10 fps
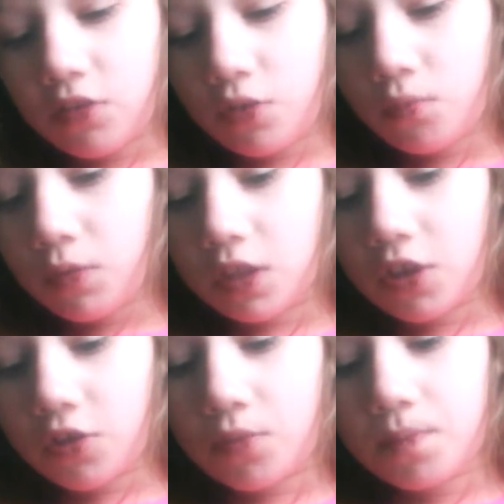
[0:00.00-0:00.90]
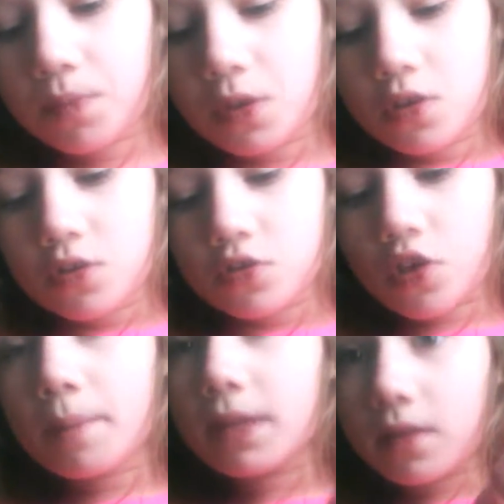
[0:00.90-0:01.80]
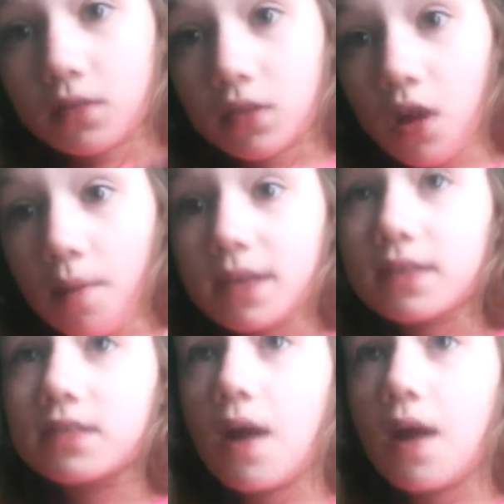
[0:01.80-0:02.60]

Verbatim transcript: you look really cute. So comment